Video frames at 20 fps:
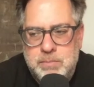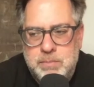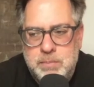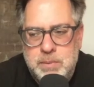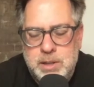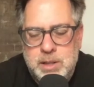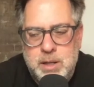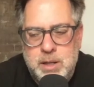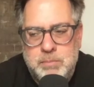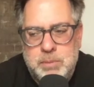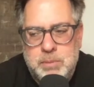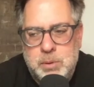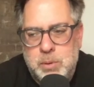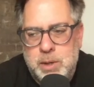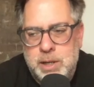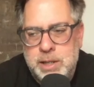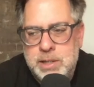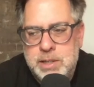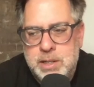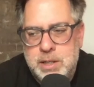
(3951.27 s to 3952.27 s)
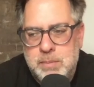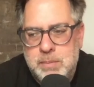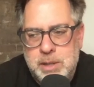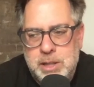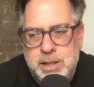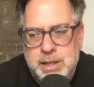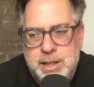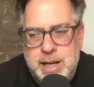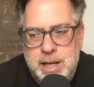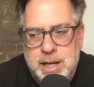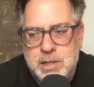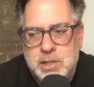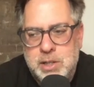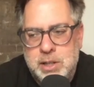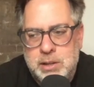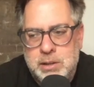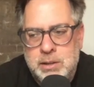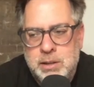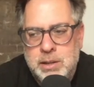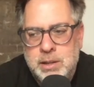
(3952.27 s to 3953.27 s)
number one is communication.